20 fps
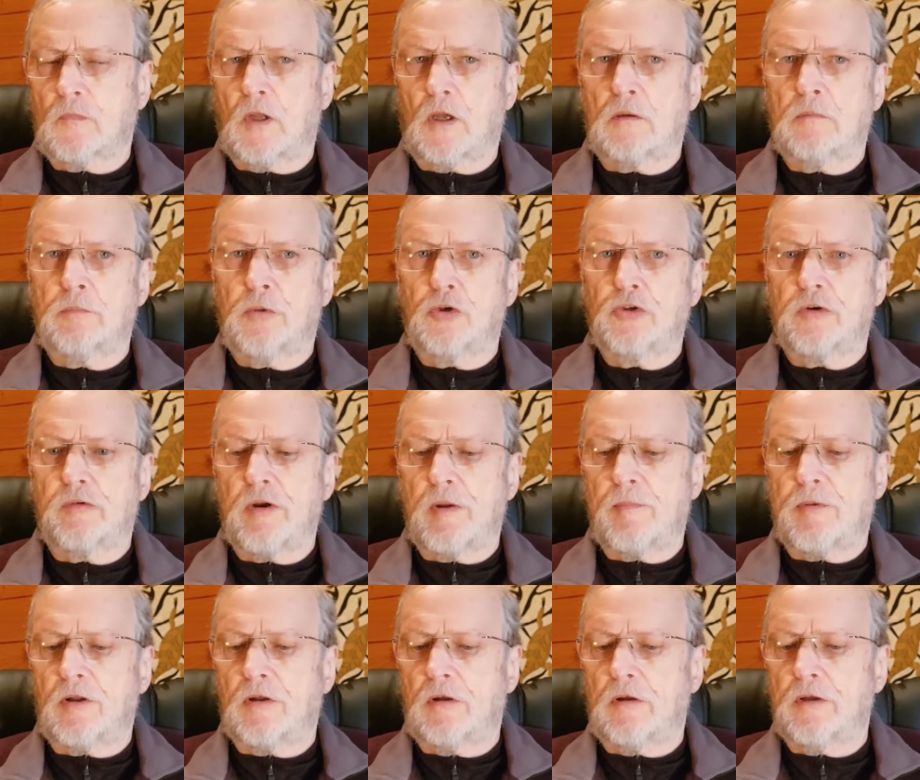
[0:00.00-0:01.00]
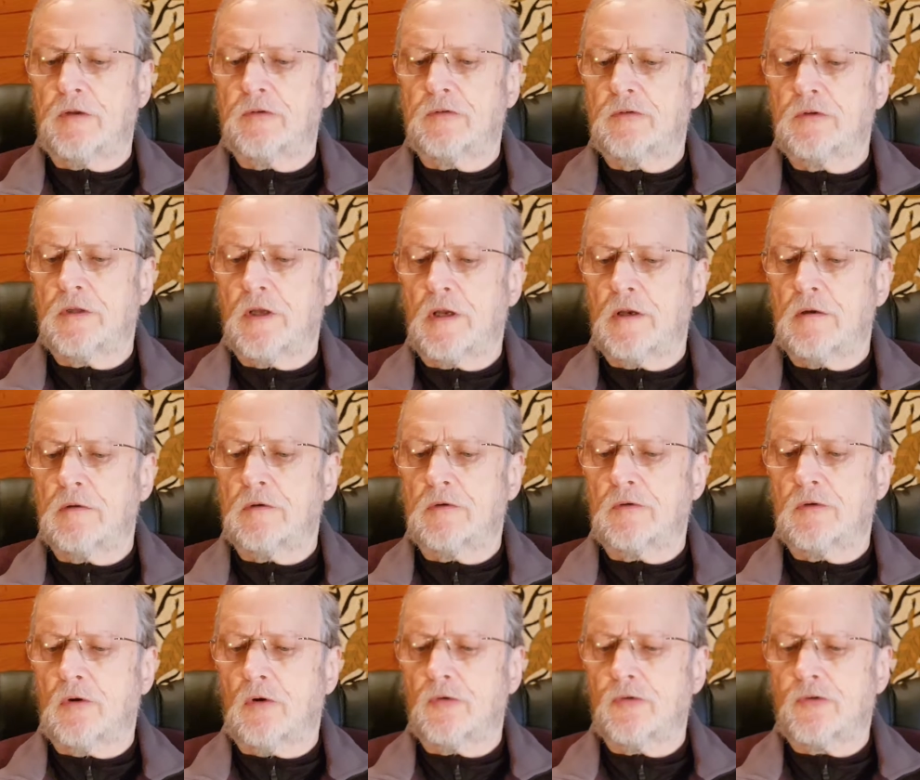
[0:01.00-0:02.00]
And Buddha replies, "No,
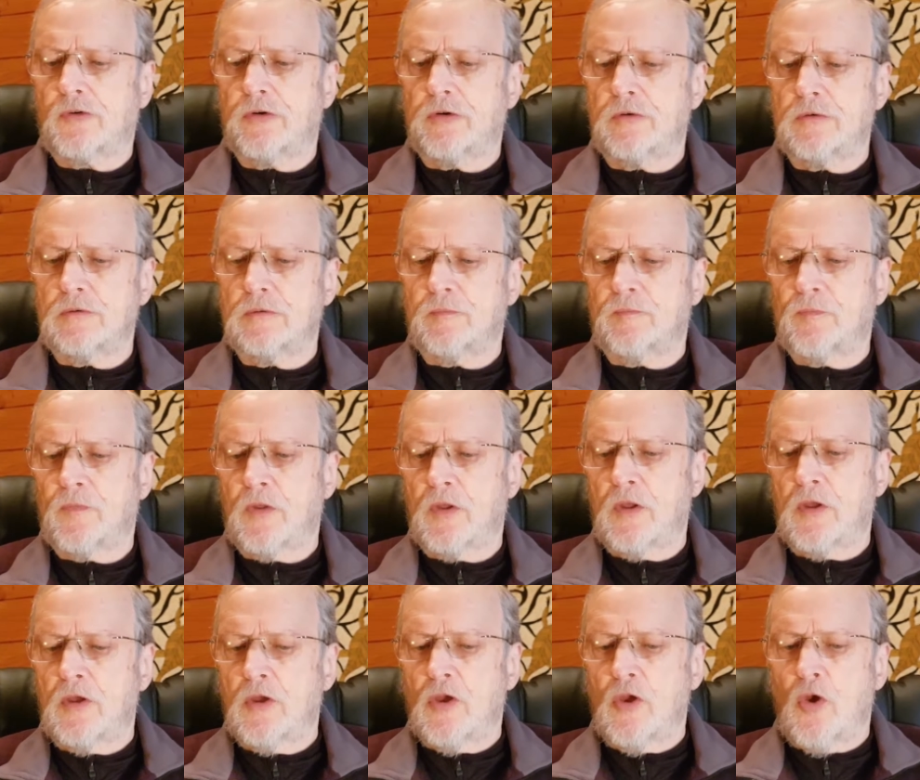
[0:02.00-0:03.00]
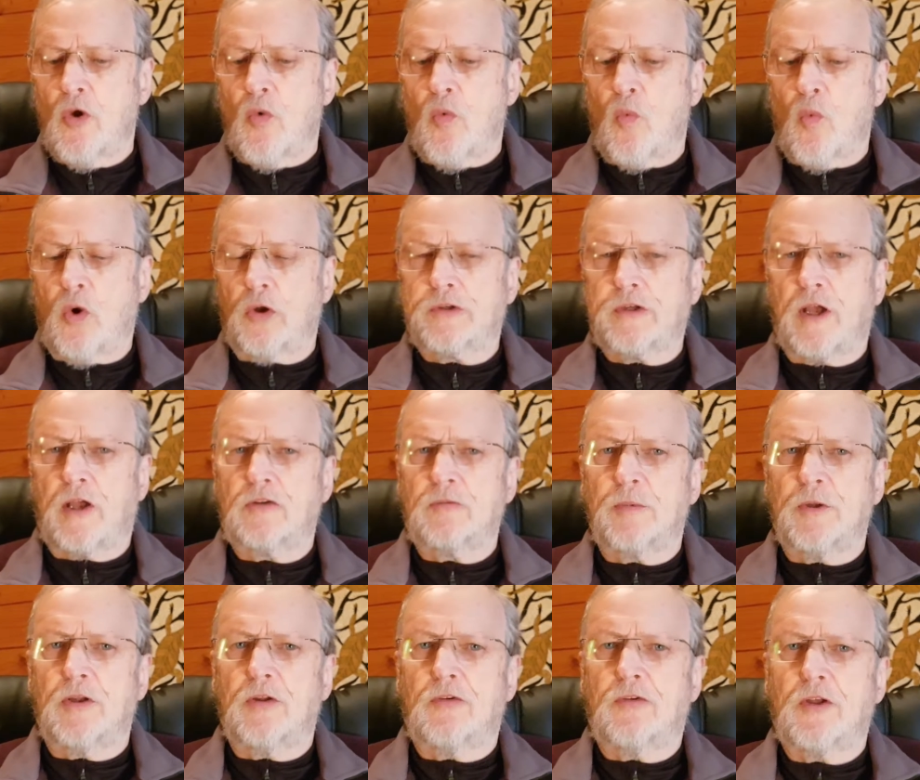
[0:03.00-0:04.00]
it's not true. What has
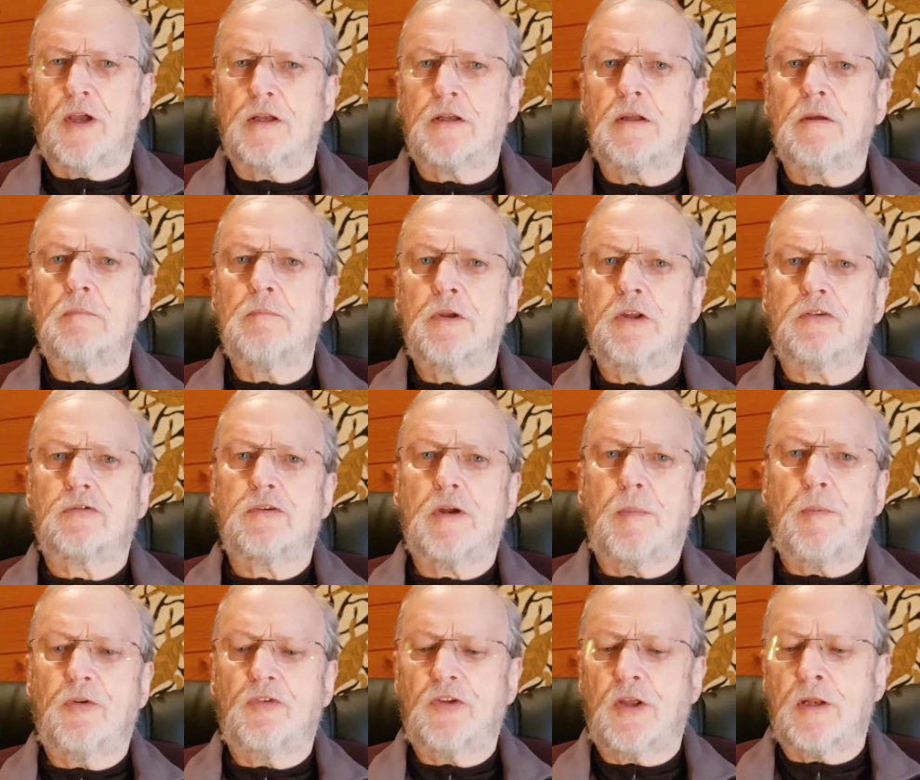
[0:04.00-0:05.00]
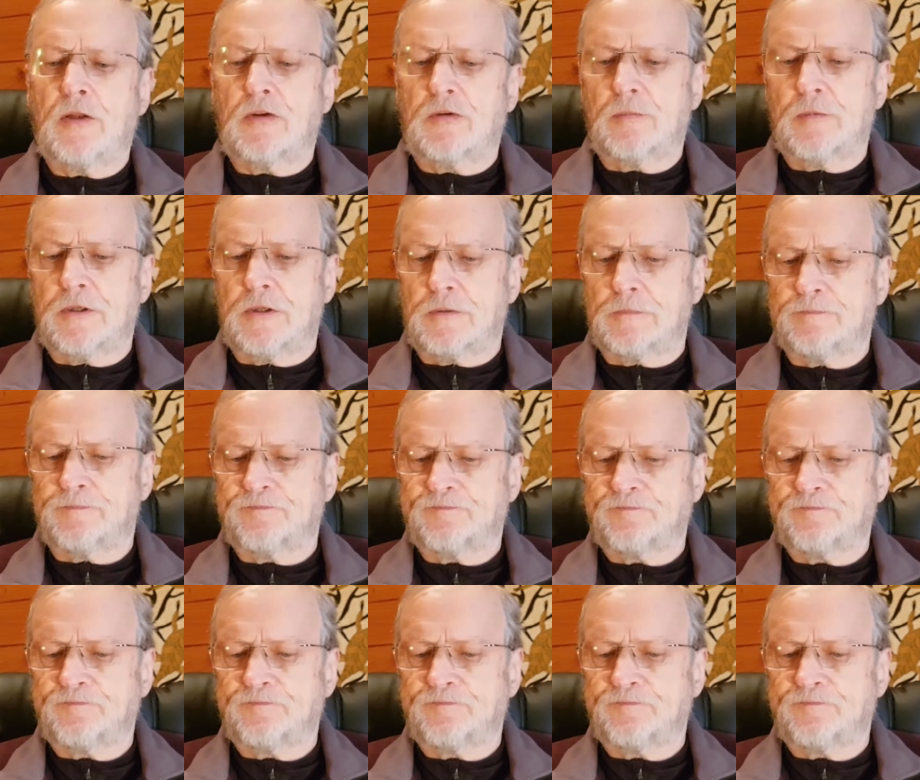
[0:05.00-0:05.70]
been said misrepresents me."